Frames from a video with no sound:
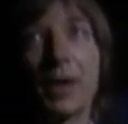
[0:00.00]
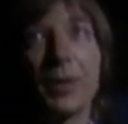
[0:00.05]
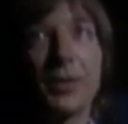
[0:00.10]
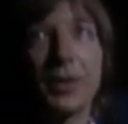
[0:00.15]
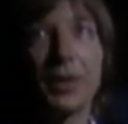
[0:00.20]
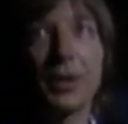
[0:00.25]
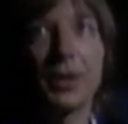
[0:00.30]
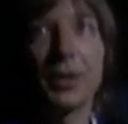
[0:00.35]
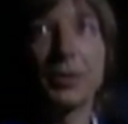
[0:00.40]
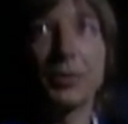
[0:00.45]
the
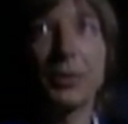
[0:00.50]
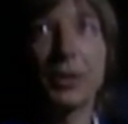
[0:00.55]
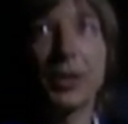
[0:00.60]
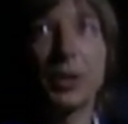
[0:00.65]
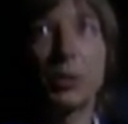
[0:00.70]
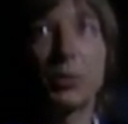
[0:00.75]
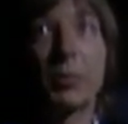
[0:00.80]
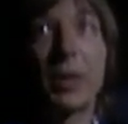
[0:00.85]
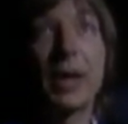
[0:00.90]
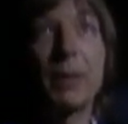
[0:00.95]
country who
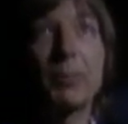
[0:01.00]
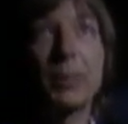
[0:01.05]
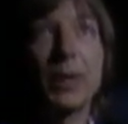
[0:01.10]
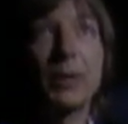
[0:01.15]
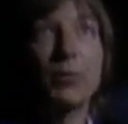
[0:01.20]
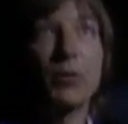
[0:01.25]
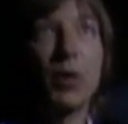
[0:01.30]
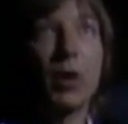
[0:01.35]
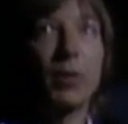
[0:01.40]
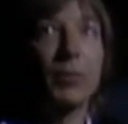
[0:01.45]
might be
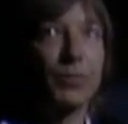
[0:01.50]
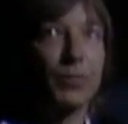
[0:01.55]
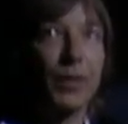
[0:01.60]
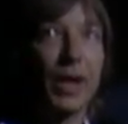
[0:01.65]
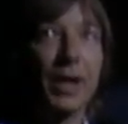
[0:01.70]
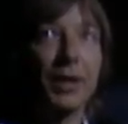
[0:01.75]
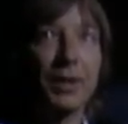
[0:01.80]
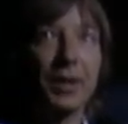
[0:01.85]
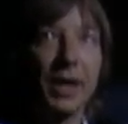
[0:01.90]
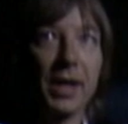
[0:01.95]
involved in
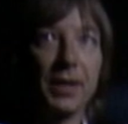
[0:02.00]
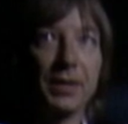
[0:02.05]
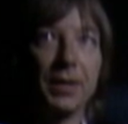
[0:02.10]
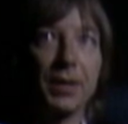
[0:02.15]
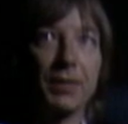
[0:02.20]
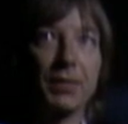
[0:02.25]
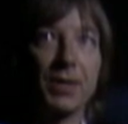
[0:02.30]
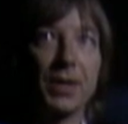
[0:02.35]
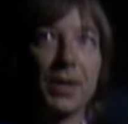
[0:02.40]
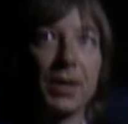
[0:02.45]
violent
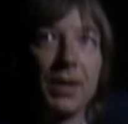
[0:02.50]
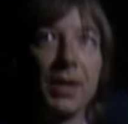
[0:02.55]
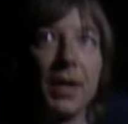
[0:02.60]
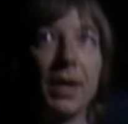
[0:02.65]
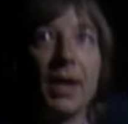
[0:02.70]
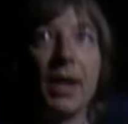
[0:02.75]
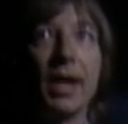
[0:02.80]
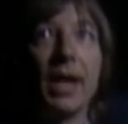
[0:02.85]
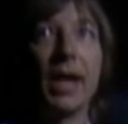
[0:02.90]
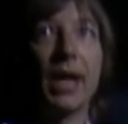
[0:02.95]
activity
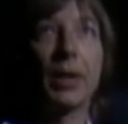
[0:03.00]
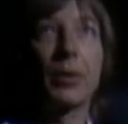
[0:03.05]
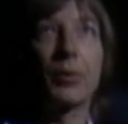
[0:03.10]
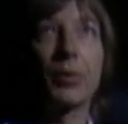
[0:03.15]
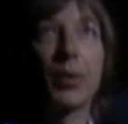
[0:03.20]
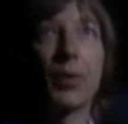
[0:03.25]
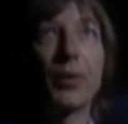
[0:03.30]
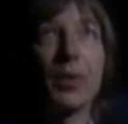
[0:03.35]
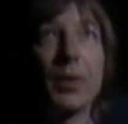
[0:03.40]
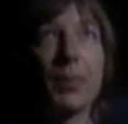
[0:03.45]
and
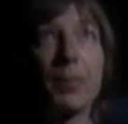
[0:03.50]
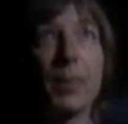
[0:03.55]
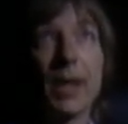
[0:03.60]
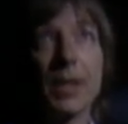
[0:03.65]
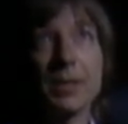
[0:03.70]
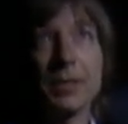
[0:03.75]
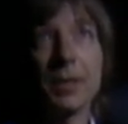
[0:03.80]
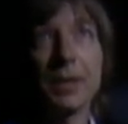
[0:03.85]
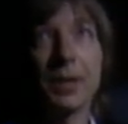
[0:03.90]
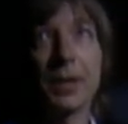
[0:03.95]
throw them
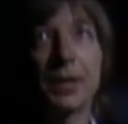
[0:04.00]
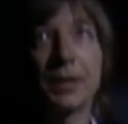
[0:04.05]
basically in